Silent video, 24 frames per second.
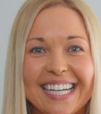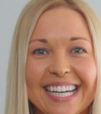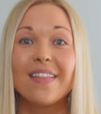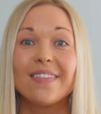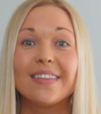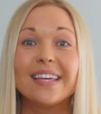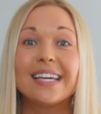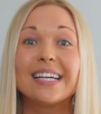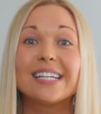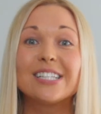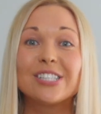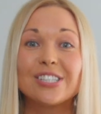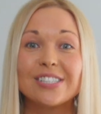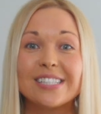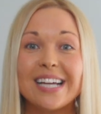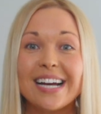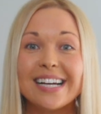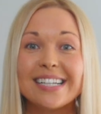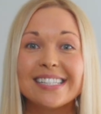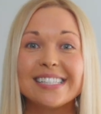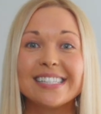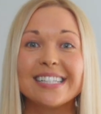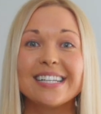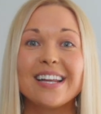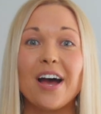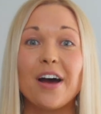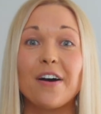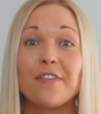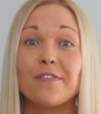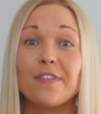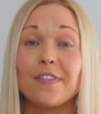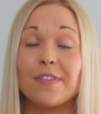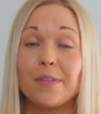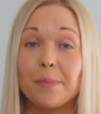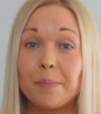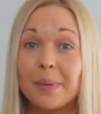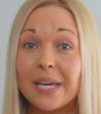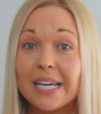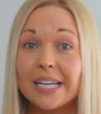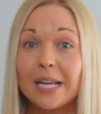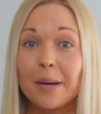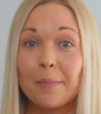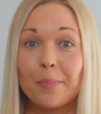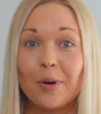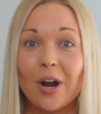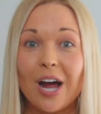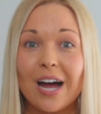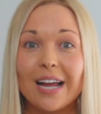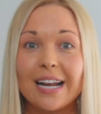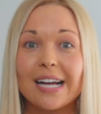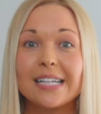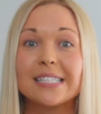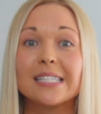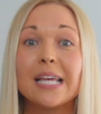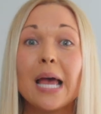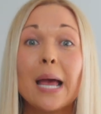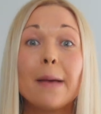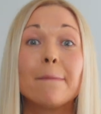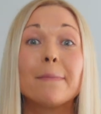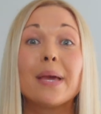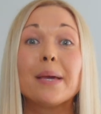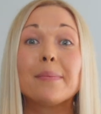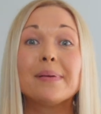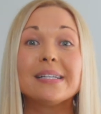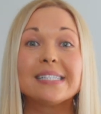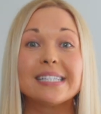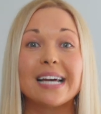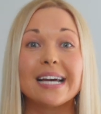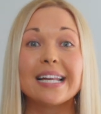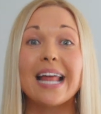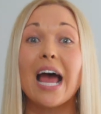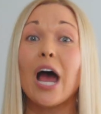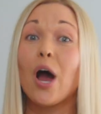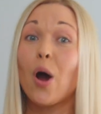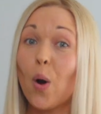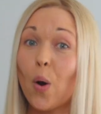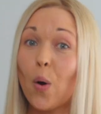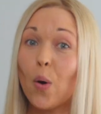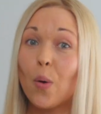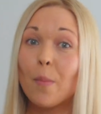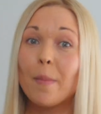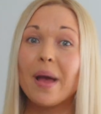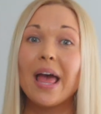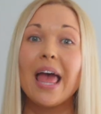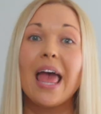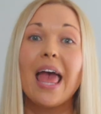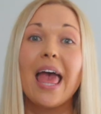The introduction of the peanut products may be done at home,